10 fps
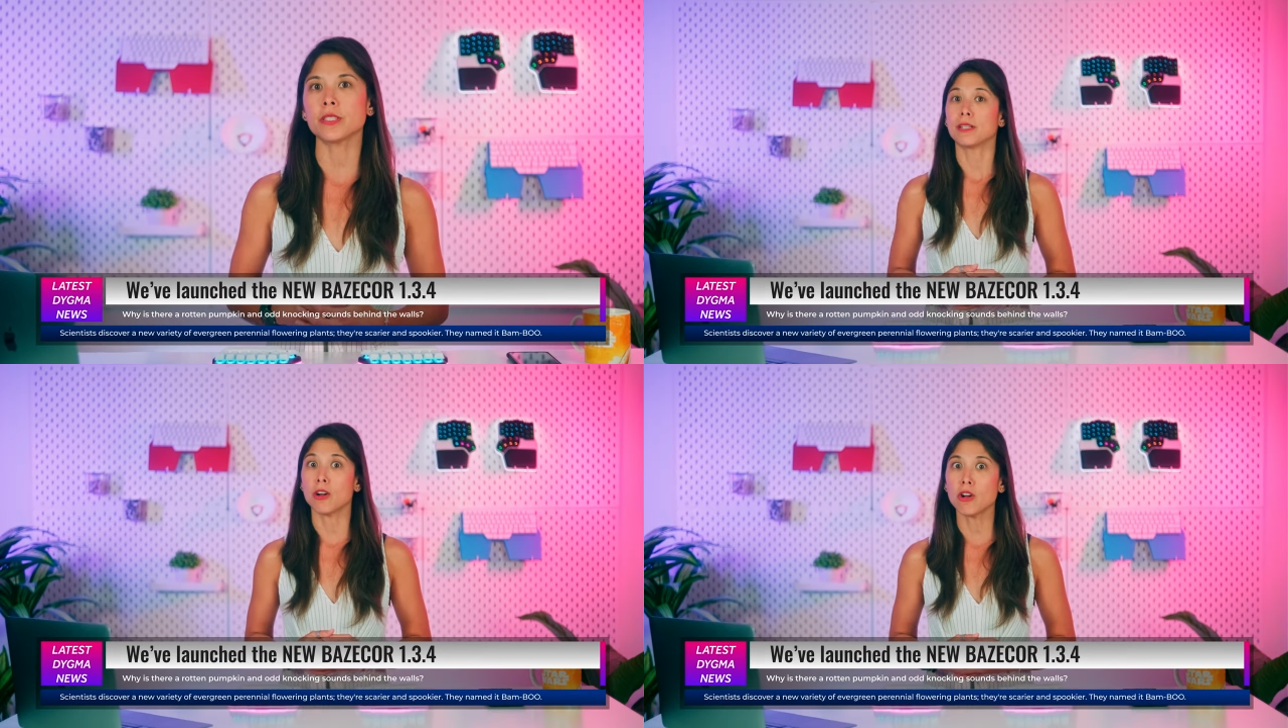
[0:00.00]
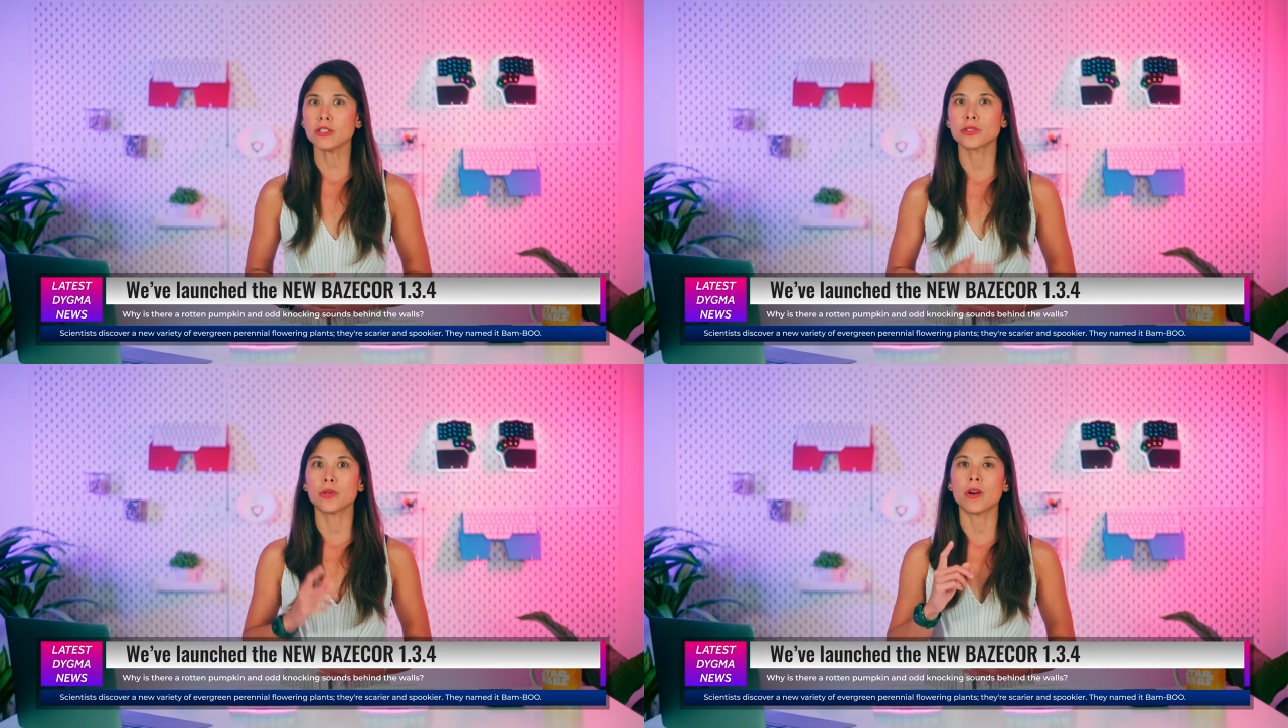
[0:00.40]
but
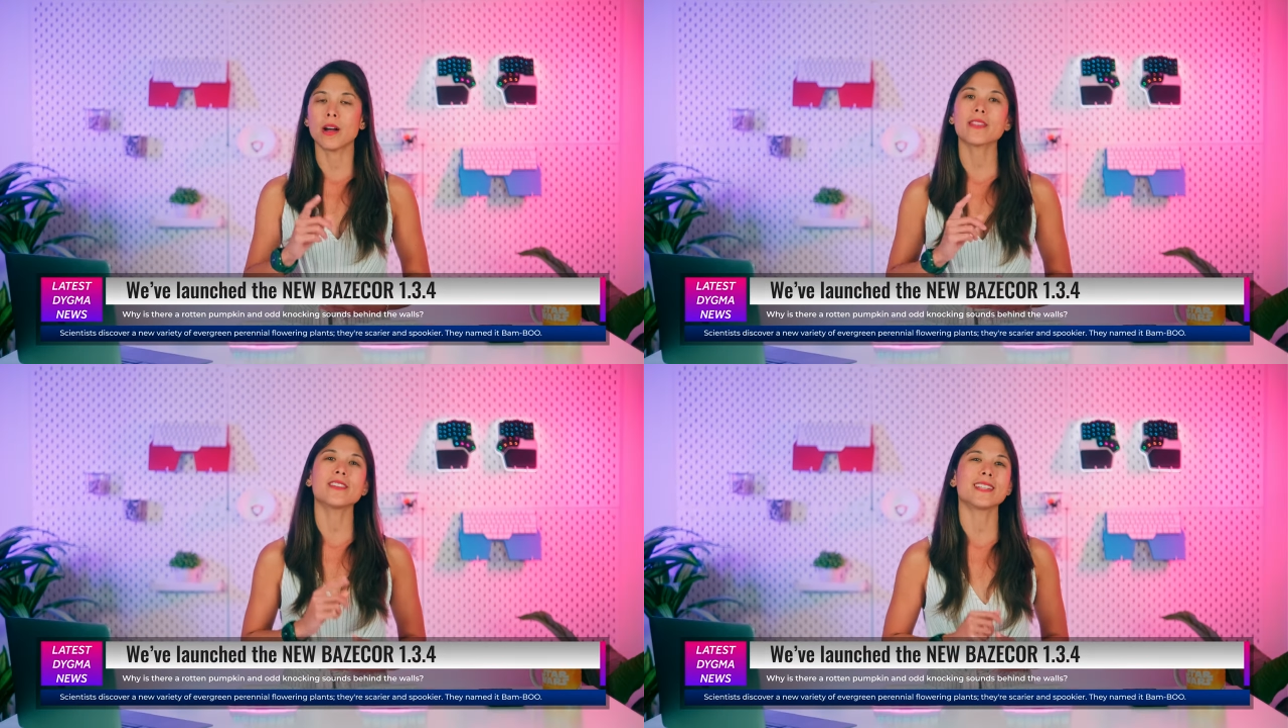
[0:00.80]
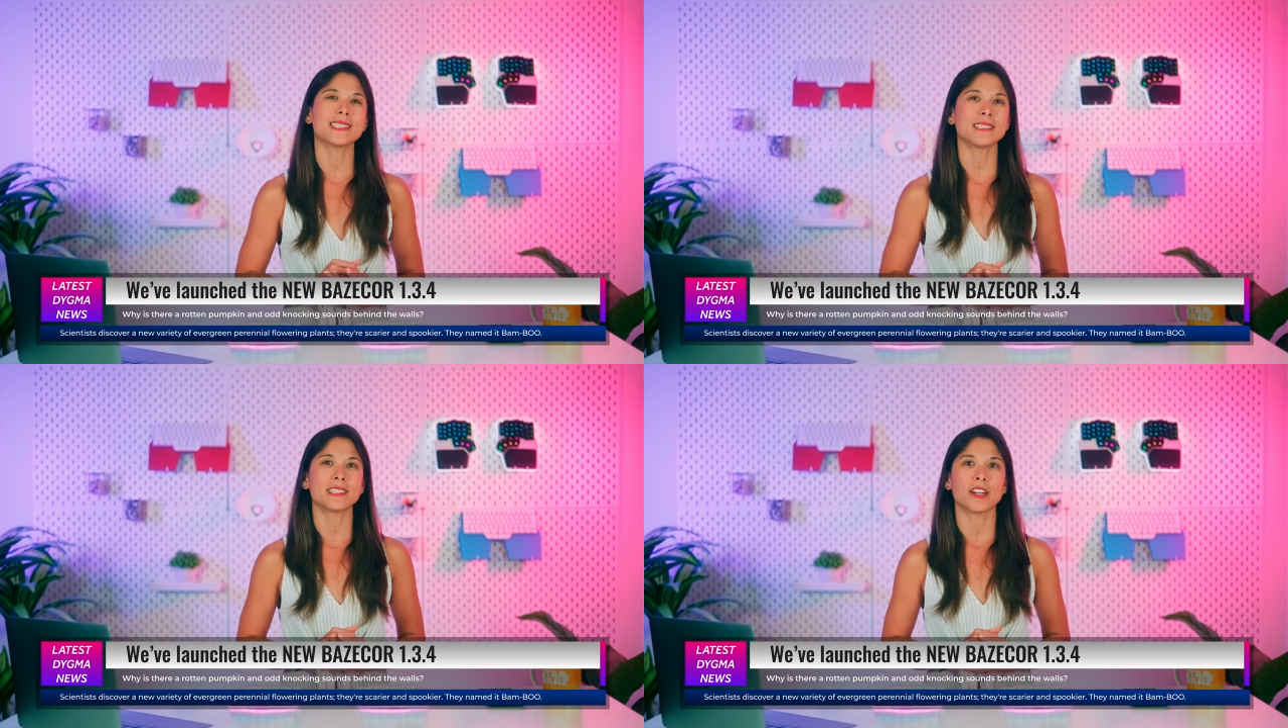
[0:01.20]
also other
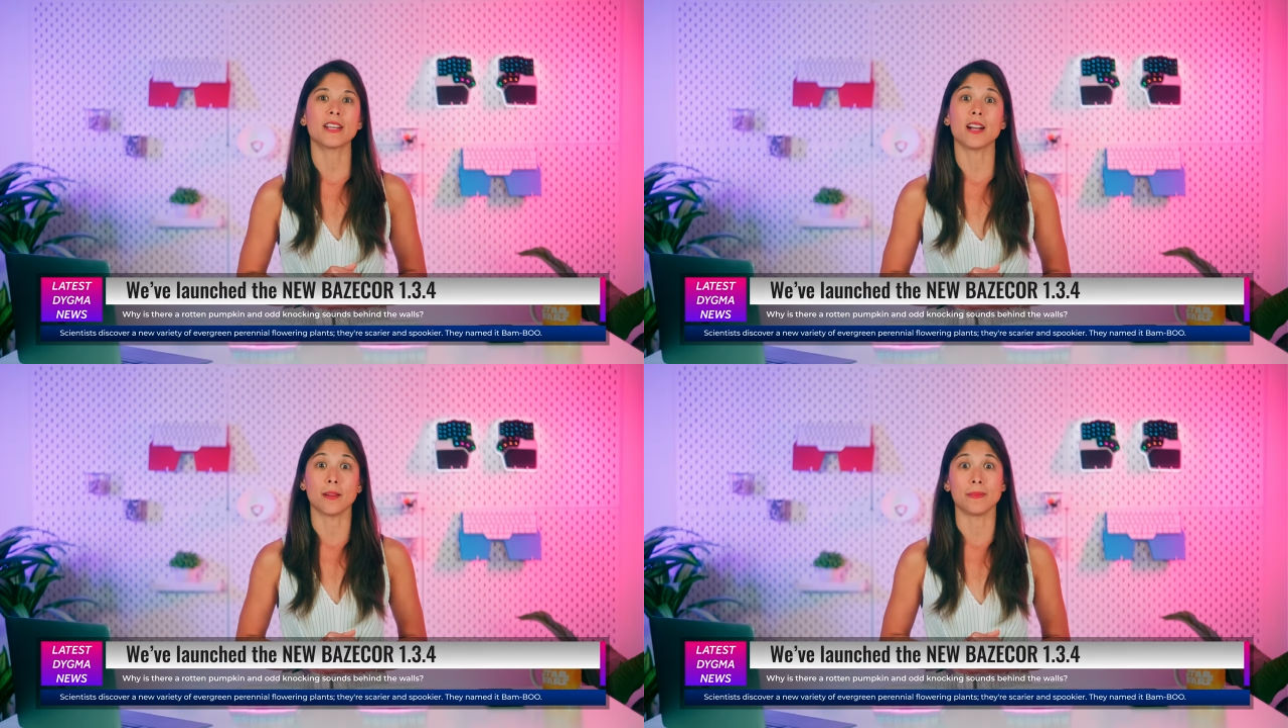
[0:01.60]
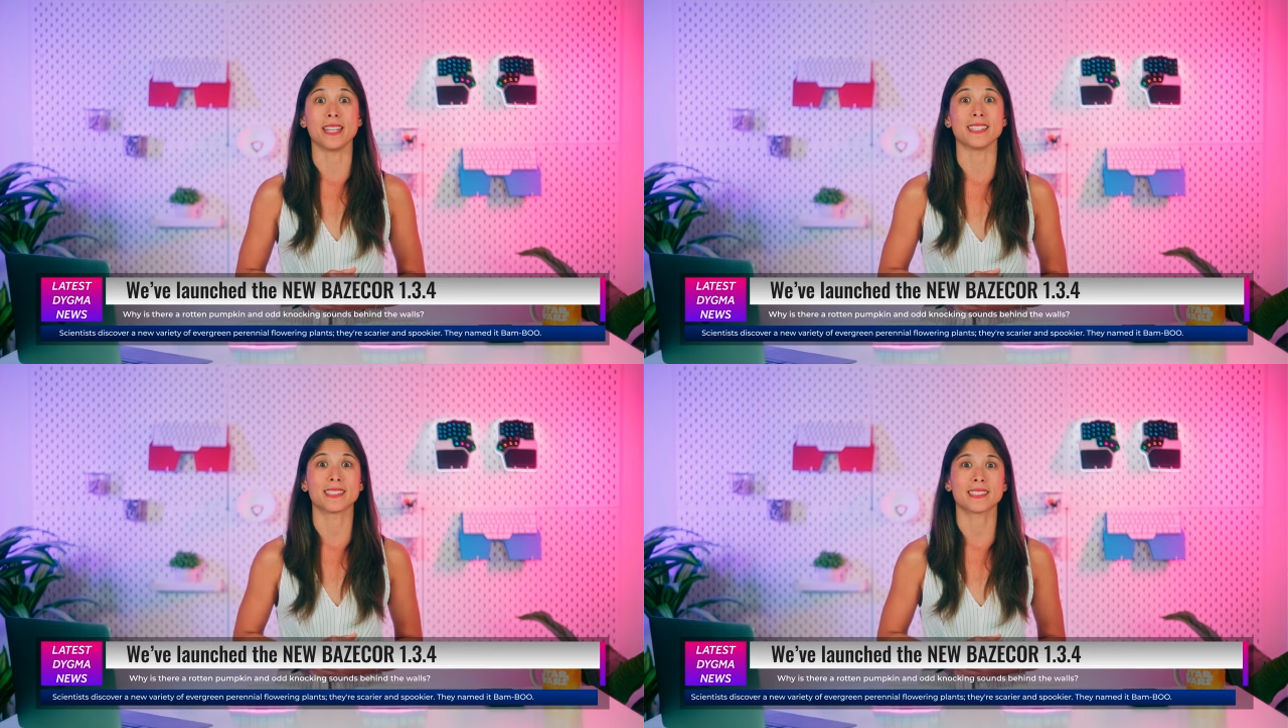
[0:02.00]
necessary
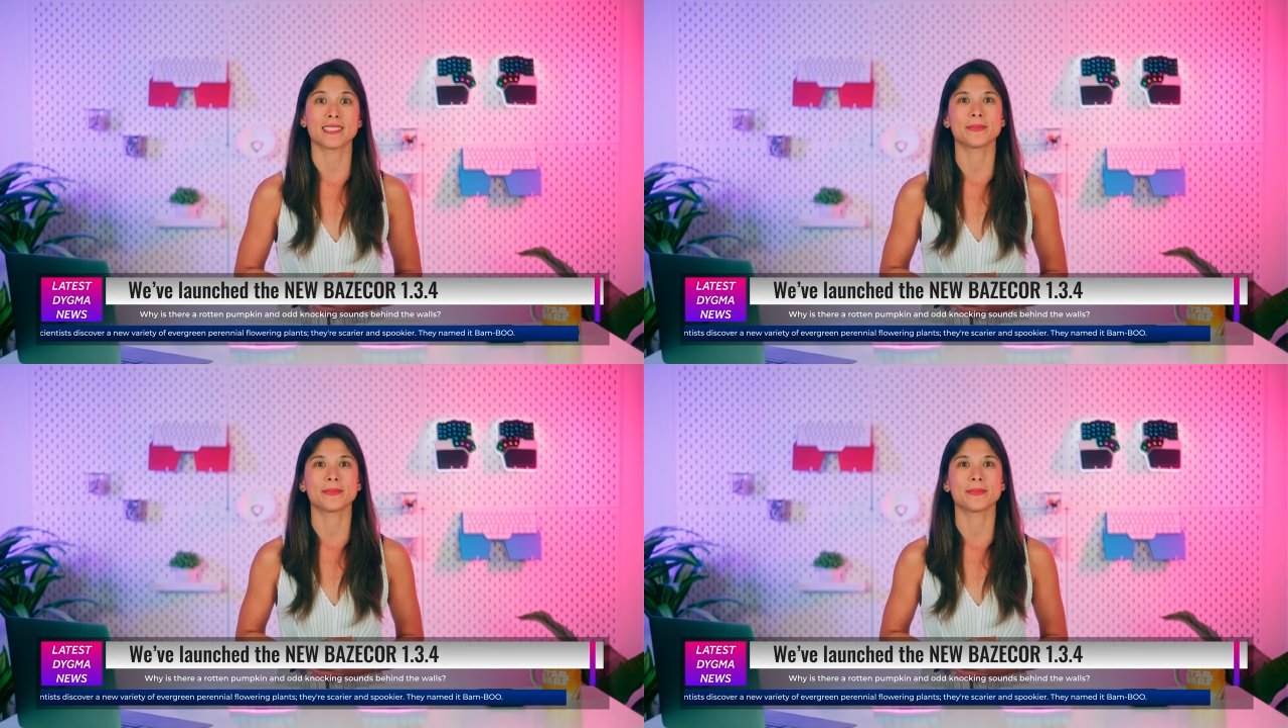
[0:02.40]
updates.